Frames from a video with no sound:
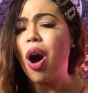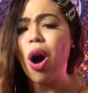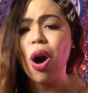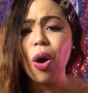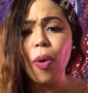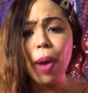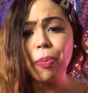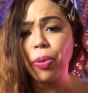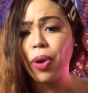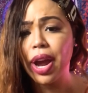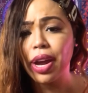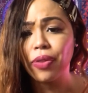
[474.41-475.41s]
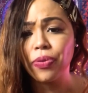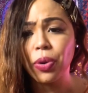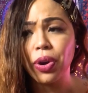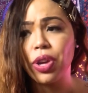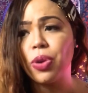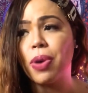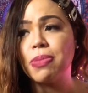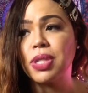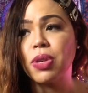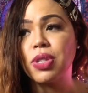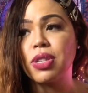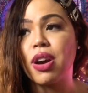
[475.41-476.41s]
oh, I'm praying for you, I'm
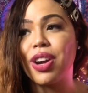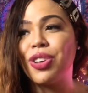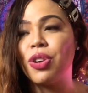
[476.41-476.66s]
so sorry.